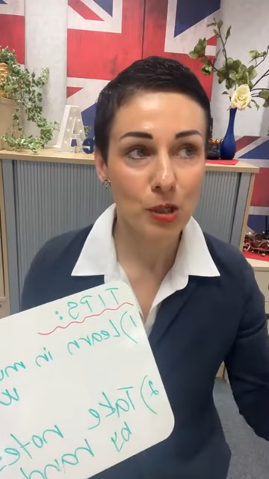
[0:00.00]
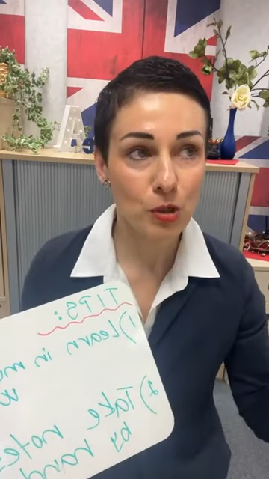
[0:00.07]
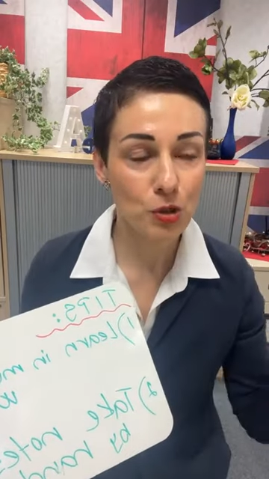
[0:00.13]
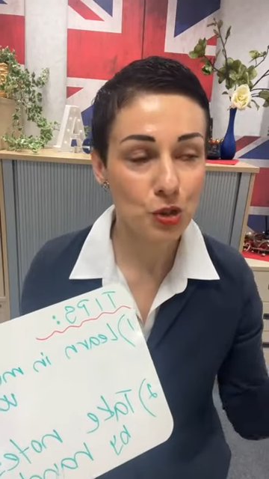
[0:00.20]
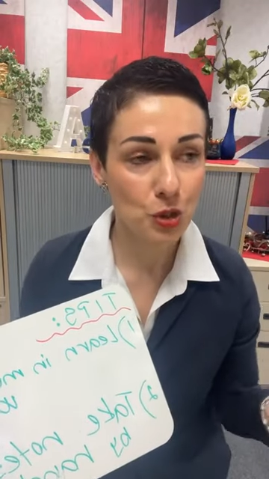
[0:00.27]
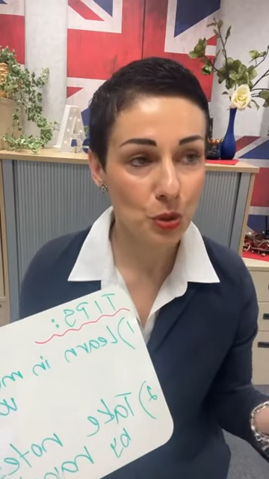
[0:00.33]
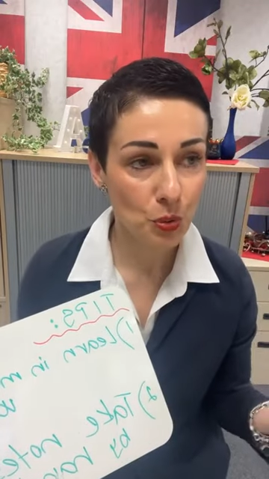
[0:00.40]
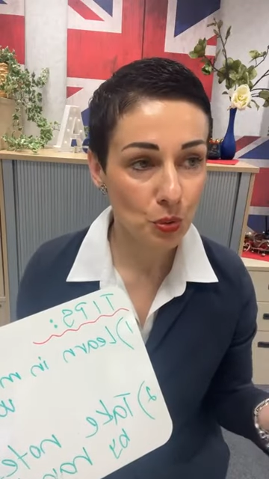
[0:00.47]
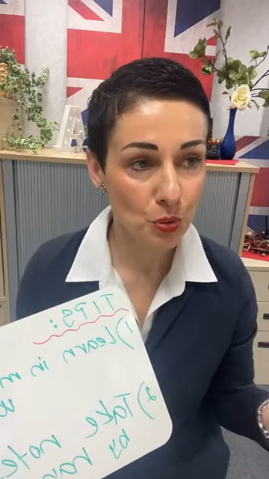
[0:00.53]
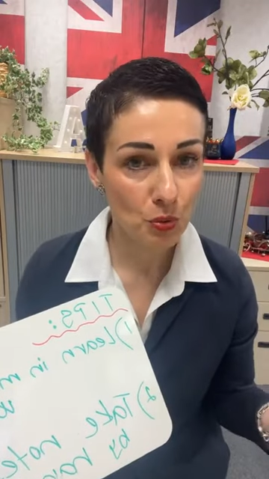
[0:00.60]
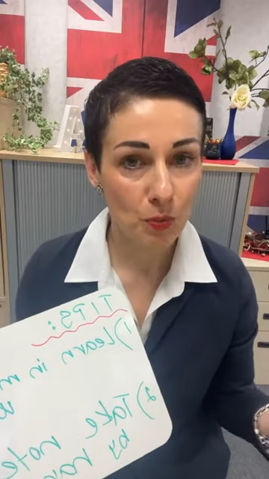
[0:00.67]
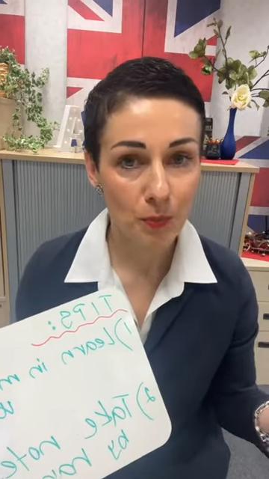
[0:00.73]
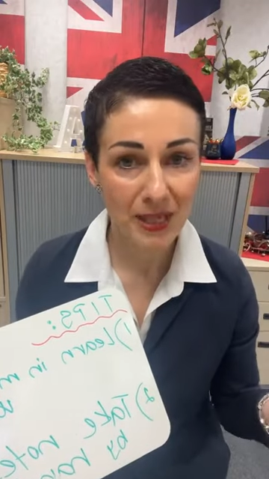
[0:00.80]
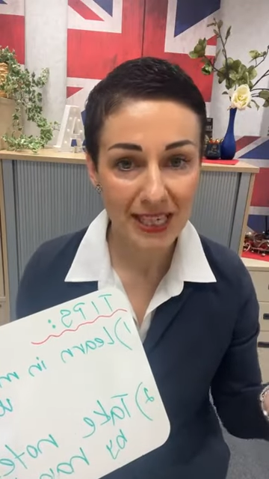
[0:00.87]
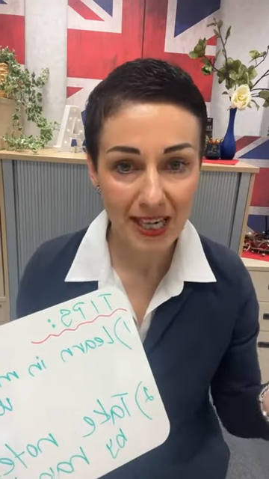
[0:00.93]
Because
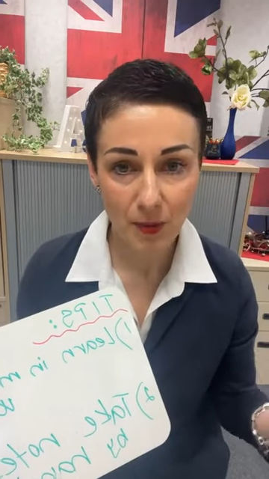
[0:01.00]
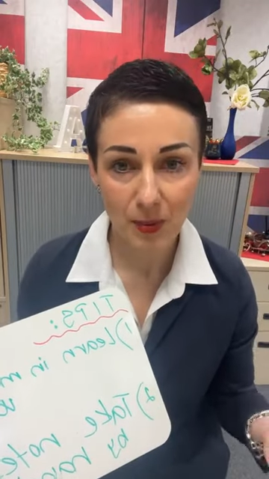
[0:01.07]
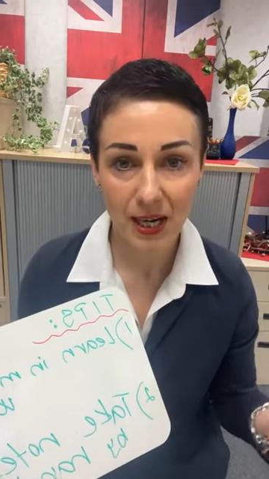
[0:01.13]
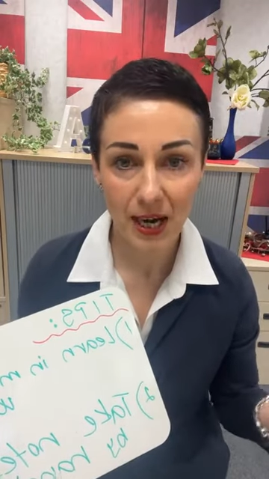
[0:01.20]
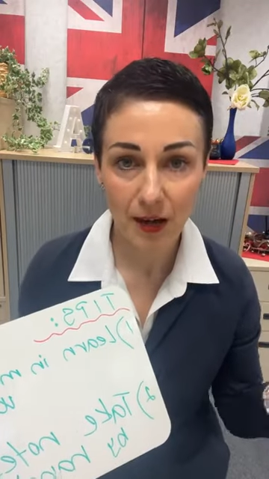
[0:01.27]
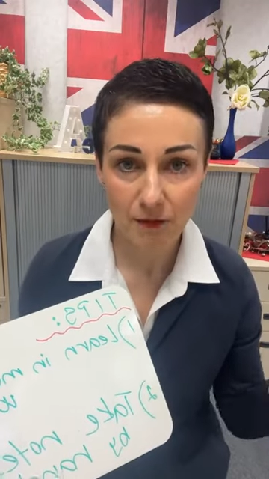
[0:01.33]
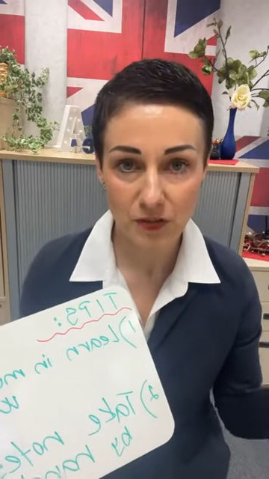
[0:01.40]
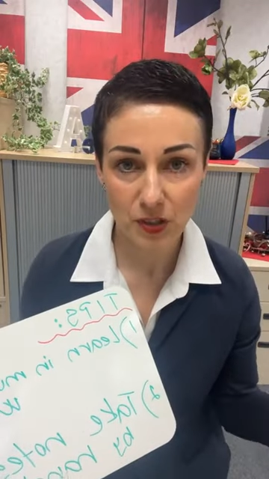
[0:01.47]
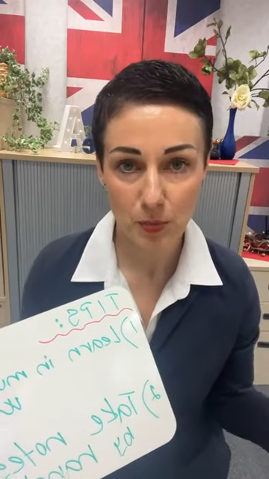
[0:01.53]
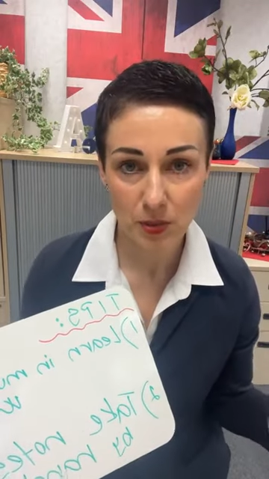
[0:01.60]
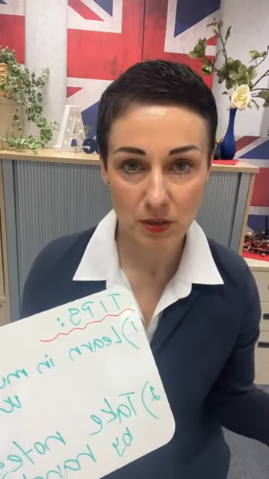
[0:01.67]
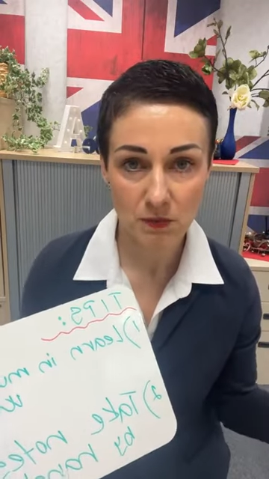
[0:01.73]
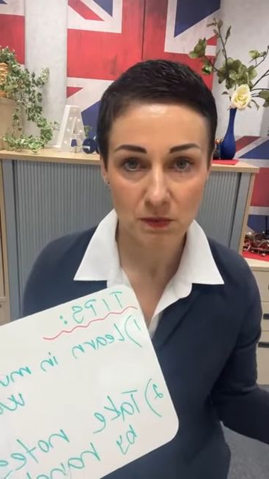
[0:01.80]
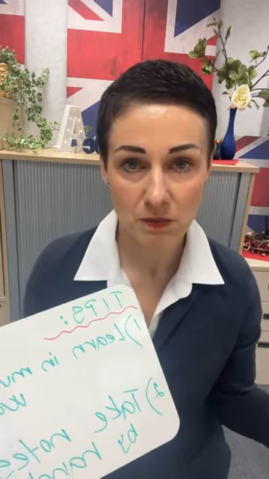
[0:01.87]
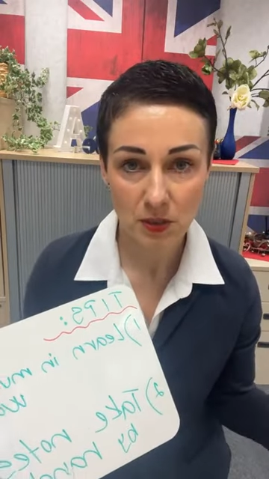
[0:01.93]
you become
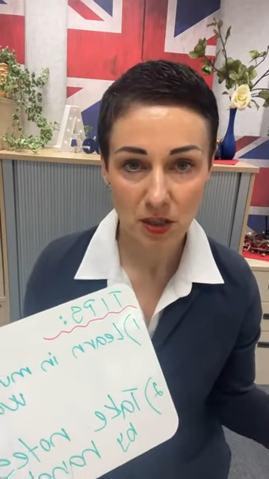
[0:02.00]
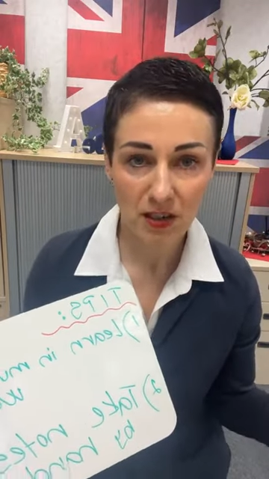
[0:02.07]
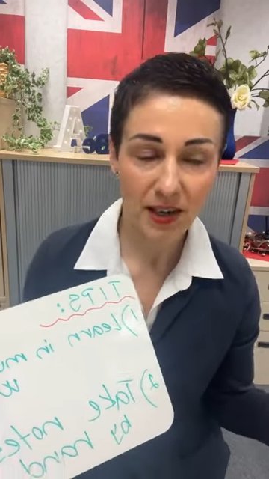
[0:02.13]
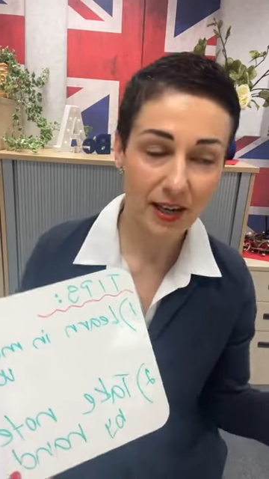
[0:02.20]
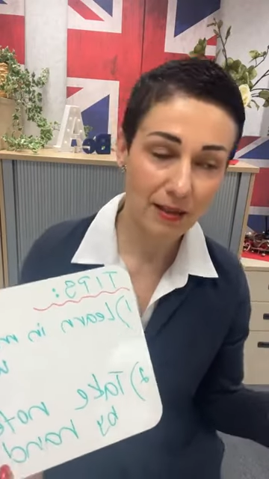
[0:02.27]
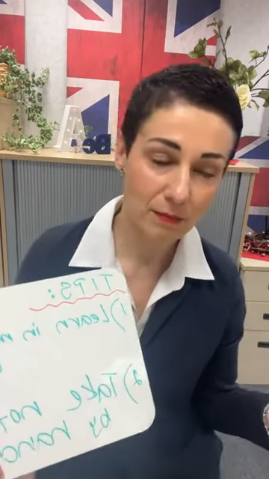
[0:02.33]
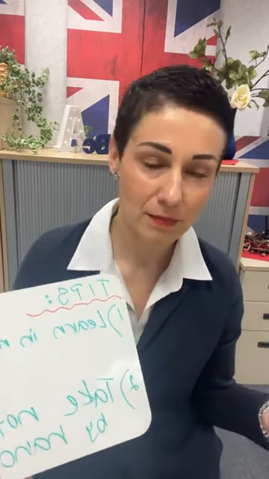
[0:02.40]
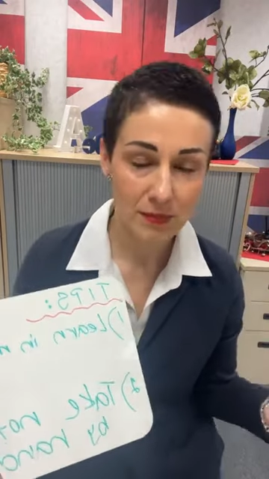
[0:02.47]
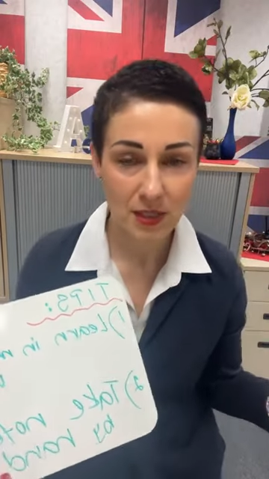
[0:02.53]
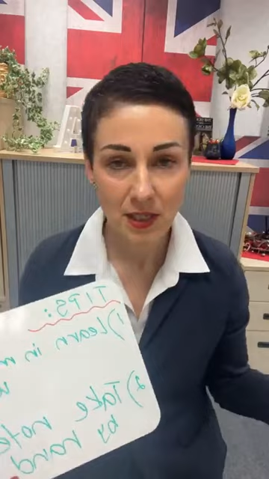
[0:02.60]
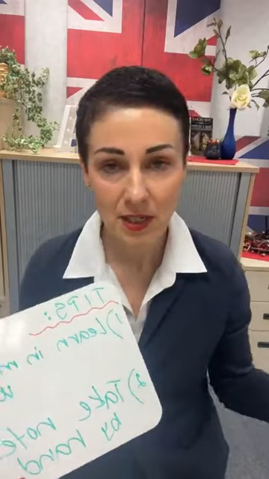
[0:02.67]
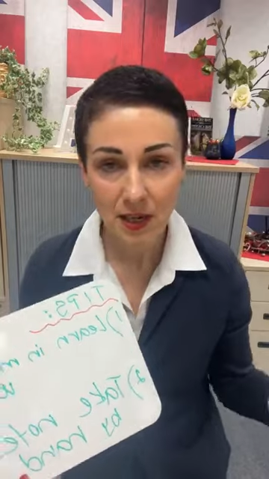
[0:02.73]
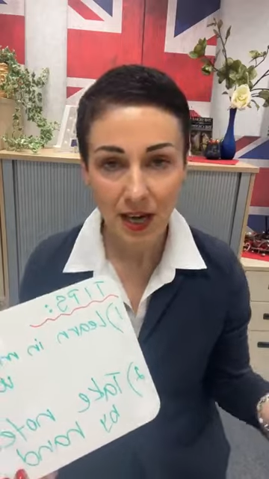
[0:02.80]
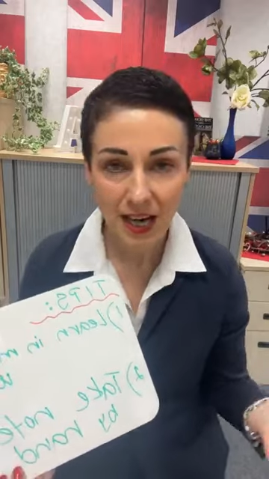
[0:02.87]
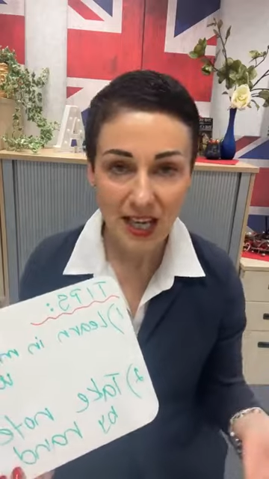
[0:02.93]
comfortable. Okay,
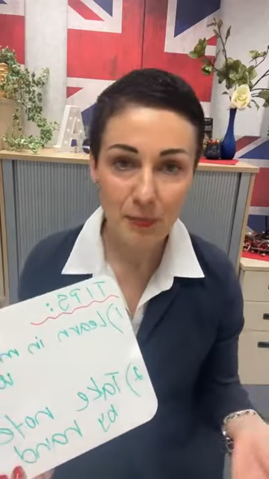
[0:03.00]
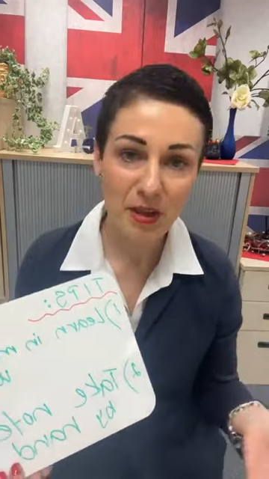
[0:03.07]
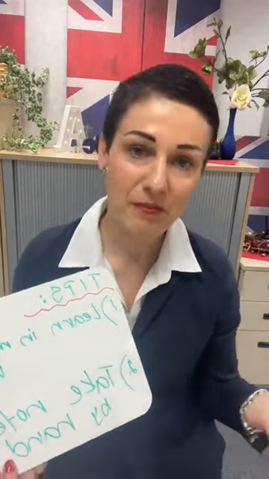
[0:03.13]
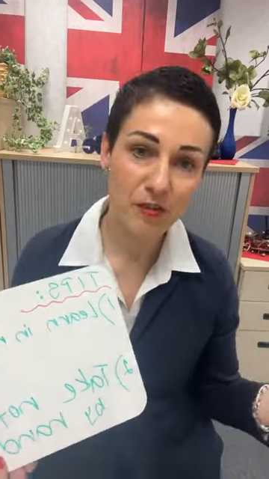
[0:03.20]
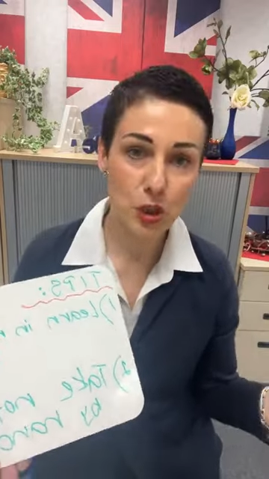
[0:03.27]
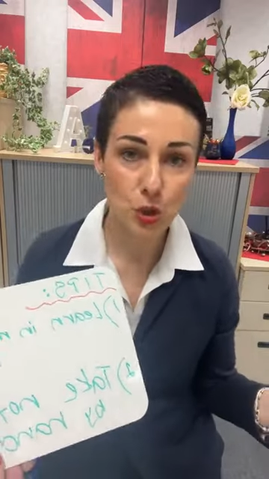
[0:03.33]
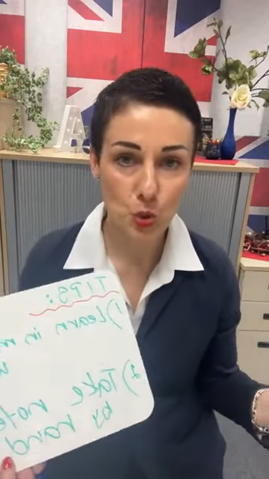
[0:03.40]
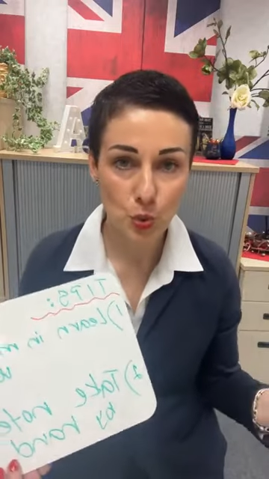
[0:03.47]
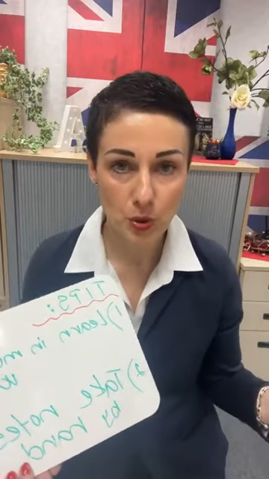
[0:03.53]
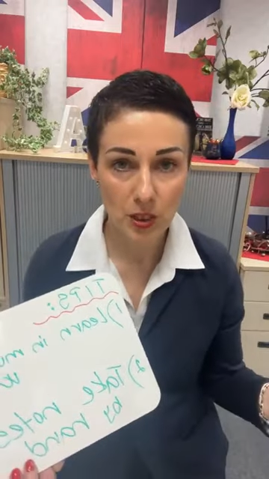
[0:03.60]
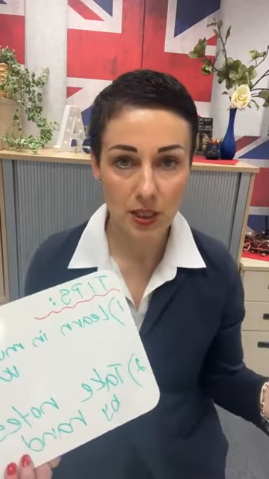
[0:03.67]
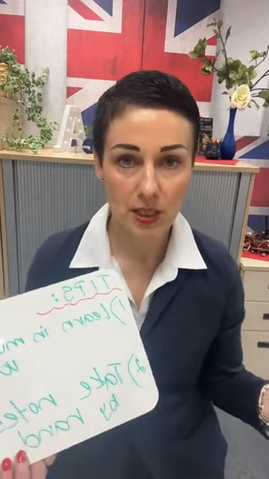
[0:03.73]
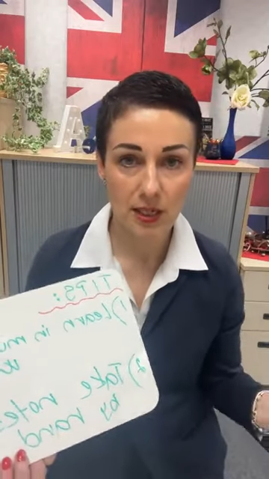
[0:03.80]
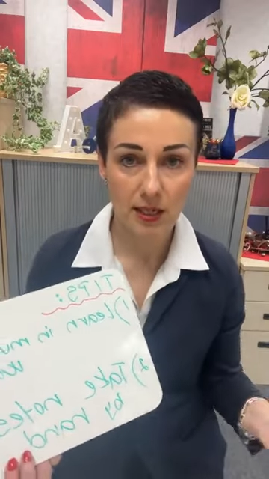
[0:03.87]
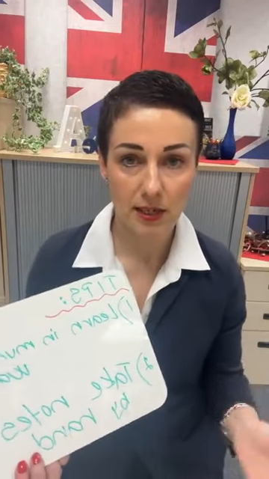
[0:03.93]
I am a
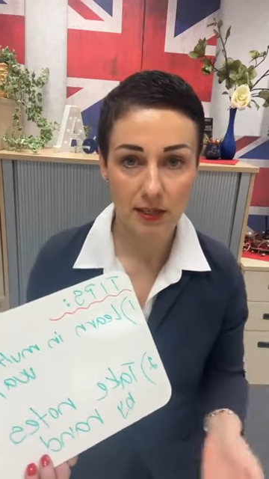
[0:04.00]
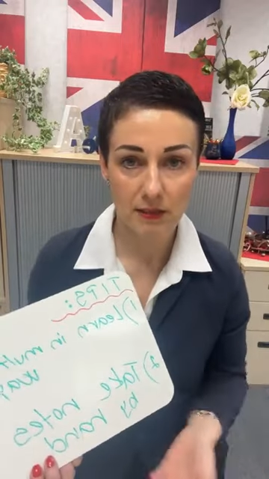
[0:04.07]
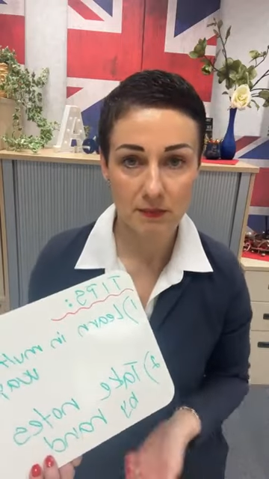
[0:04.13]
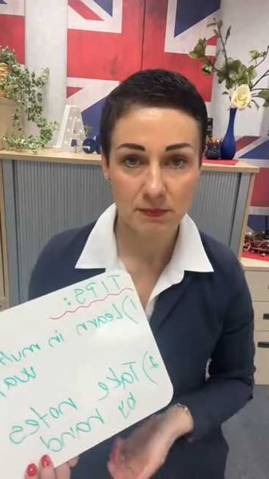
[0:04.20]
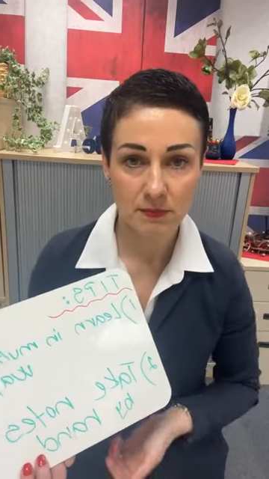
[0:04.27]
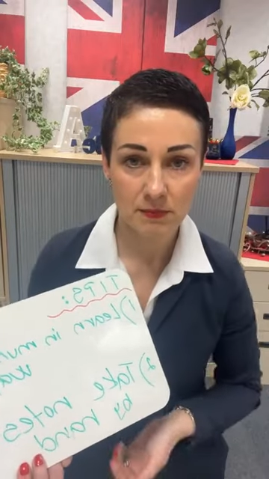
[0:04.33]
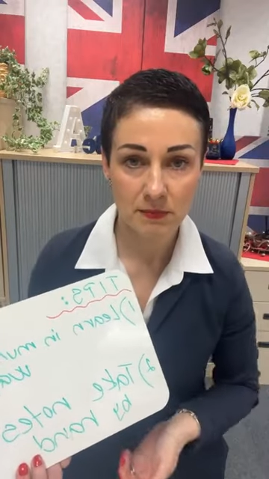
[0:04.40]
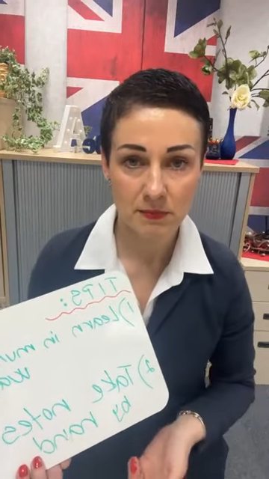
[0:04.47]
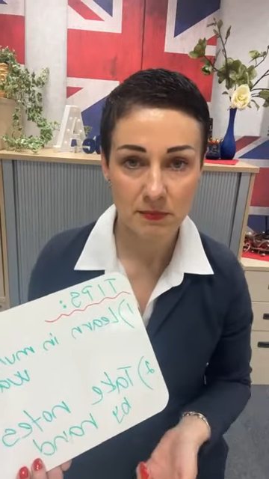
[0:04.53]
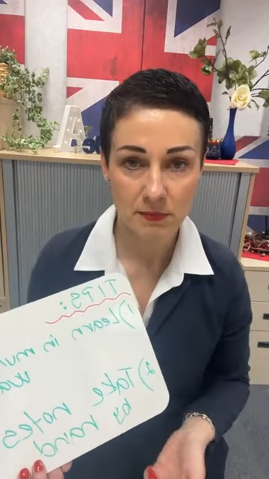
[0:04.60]
visual learner.